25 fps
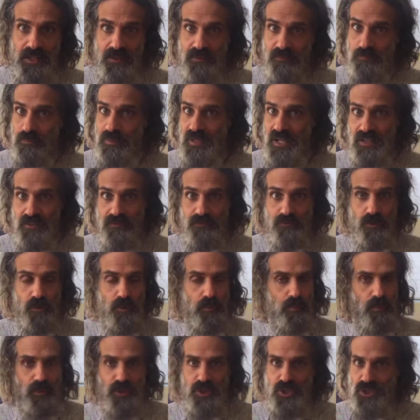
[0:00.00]
platform,
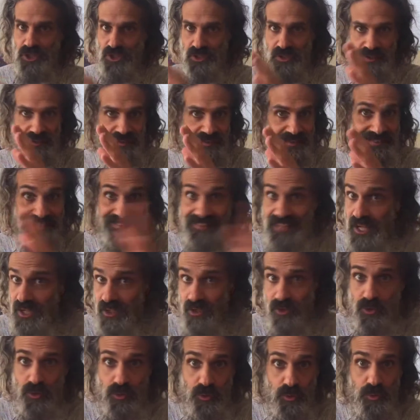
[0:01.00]
which is not
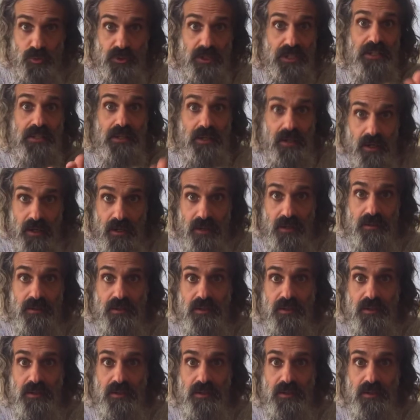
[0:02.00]
who they are.